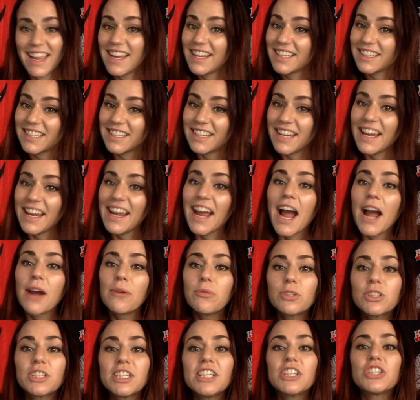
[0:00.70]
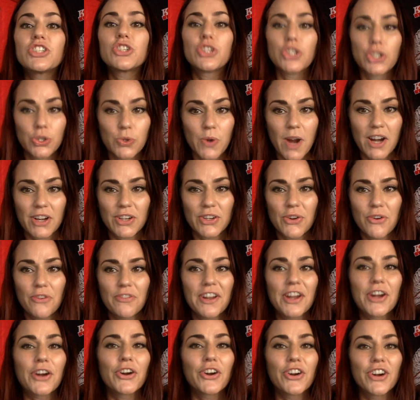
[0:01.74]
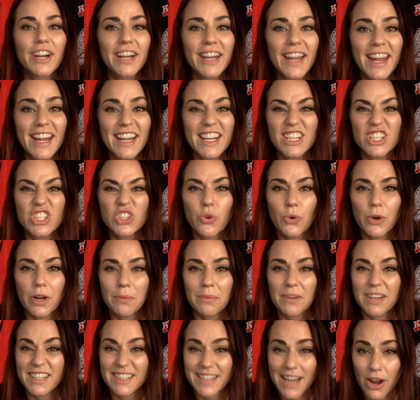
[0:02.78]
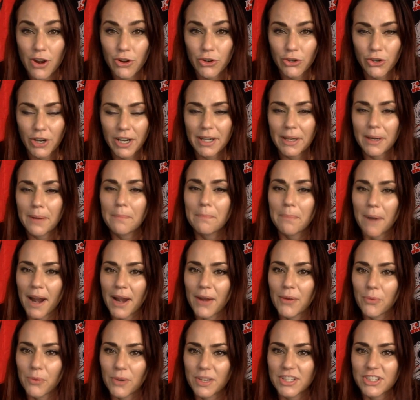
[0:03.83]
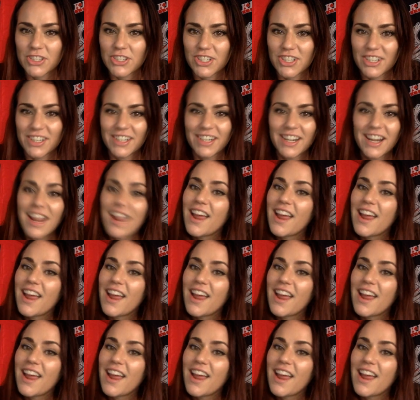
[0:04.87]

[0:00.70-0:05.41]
Today I will teach you how to know if a hurricane is going to be downgraded by wind shear.